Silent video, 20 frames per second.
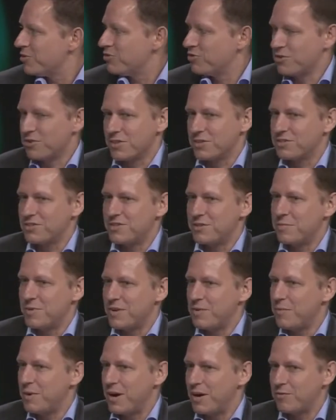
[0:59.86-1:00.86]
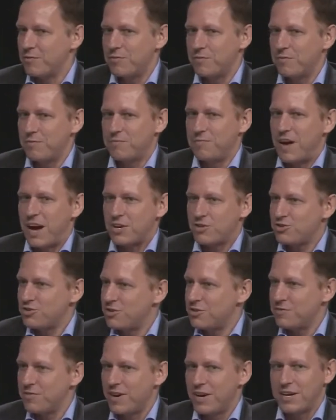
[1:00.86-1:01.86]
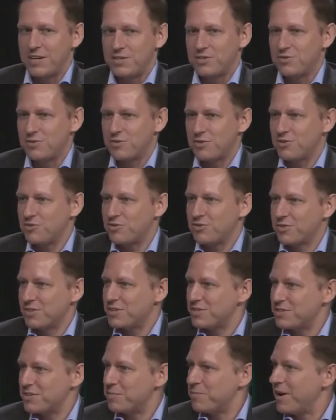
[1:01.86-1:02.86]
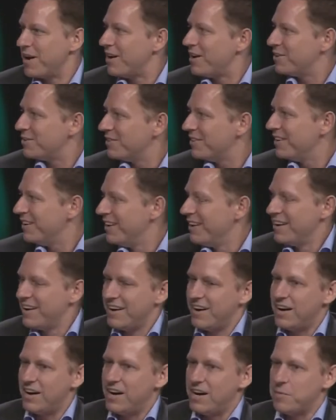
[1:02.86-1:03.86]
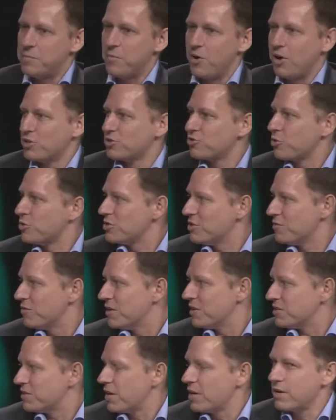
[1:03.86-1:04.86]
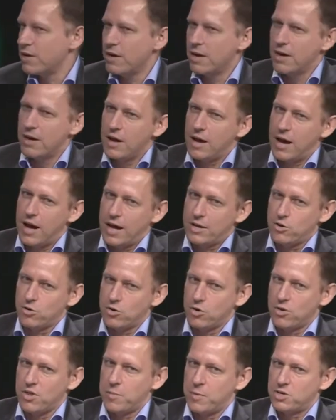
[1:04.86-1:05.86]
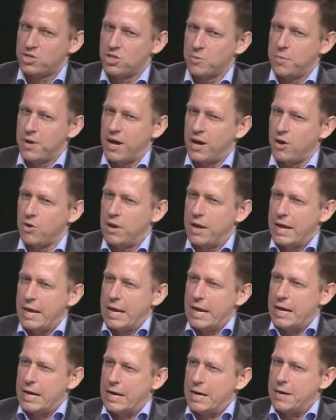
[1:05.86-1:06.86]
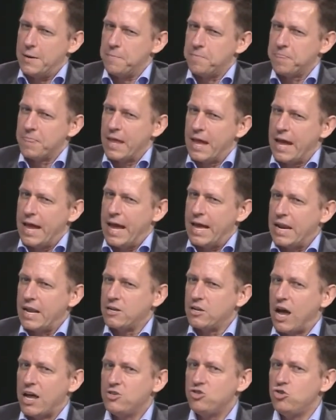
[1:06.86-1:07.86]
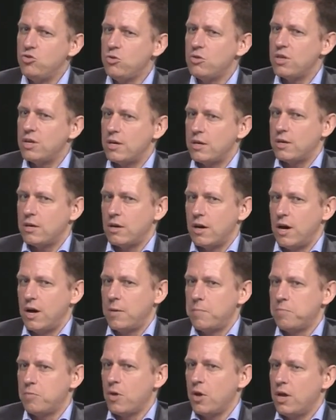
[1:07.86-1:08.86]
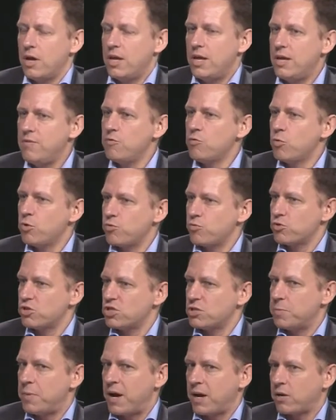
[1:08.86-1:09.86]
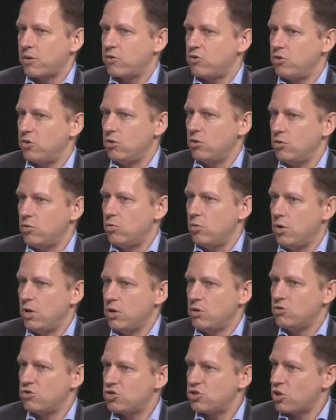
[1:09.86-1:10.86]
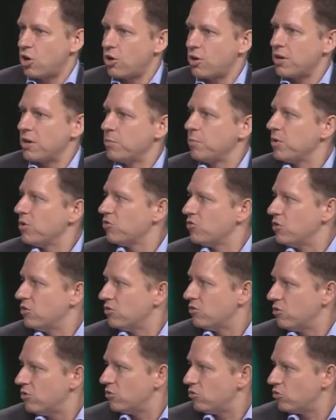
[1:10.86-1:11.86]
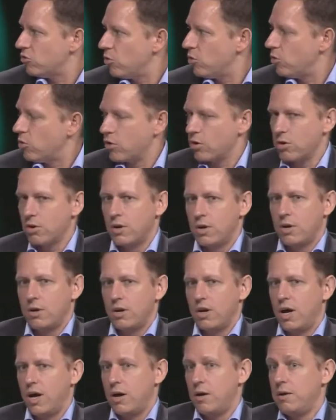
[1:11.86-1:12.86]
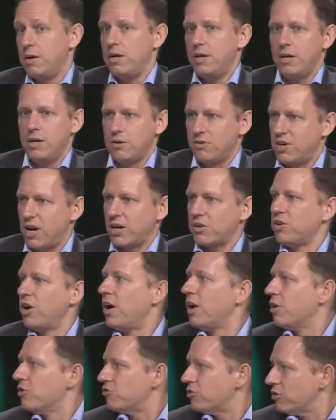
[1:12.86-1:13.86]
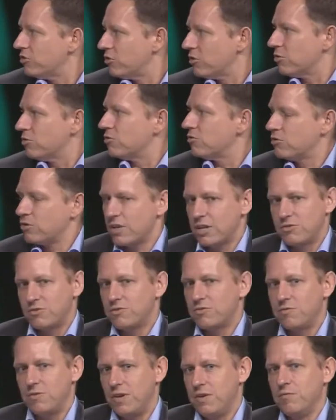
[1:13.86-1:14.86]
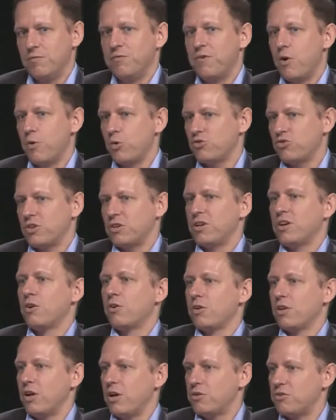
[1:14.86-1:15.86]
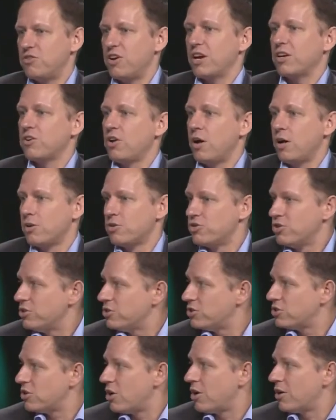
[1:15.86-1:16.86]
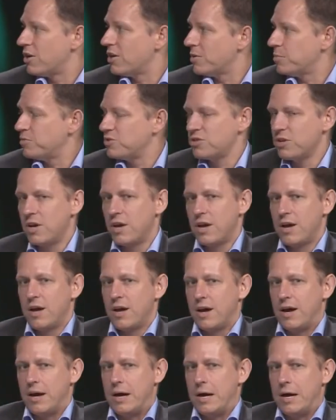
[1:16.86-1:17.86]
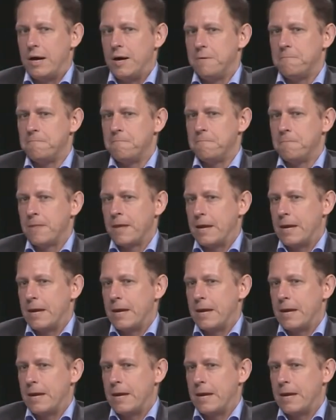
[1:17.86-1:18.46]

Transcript: shouldn't listen to me about fashion advice, or they shouldn't listen about um, sorts of things I, I don't know that much about. Um, and I, I, do think, um, even with respect to starting businesses or uh, in technology, so let's even focusing narrowly on technology startups, um,